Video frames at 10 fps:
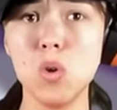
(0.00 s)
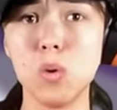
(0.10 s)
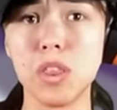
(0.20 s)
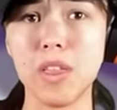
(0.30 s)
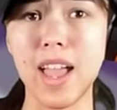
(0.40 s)

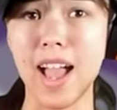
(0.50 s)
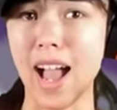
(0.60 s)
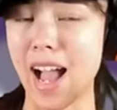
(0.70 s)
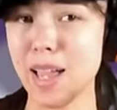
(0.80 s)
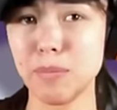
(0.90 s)
with
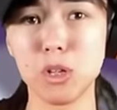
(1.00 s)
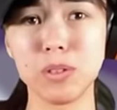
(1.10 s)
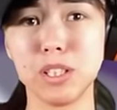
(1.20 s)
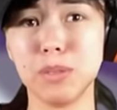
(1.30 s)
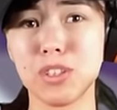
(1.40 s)
I am
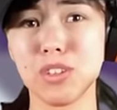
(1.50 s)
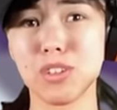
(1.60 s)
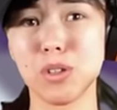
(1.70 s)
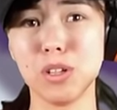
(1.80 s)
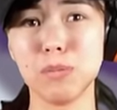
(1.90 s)
going to butcher
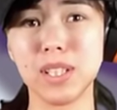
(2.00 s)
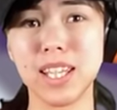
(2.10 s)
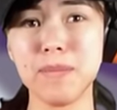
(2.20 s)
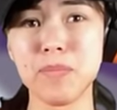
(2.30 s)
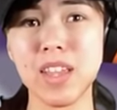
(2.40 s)
this horribly.